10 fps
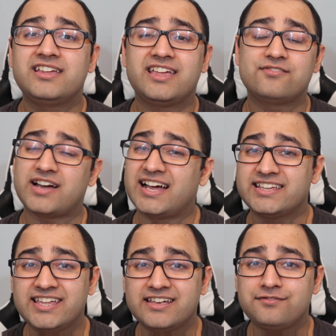If I
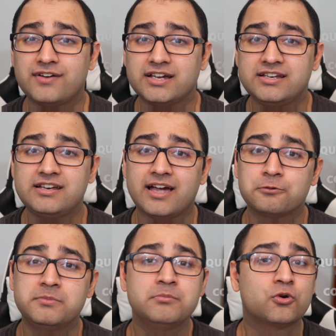can't find it, I
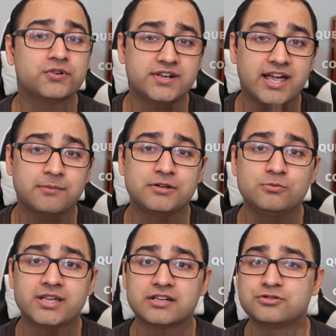would be more than happy to
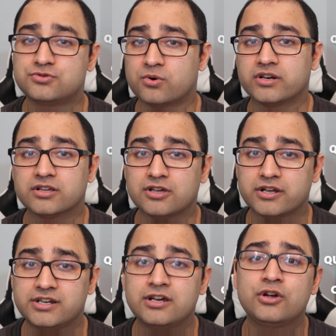make a tutorial
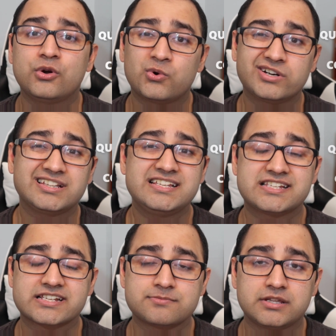on it, or at
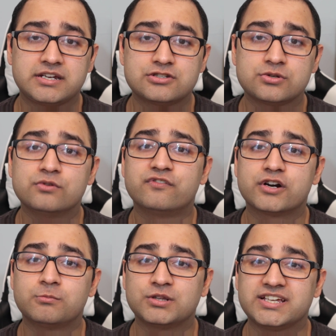least explain to you
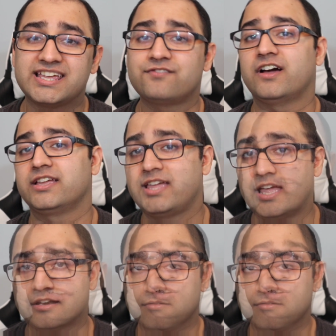verbally if I can.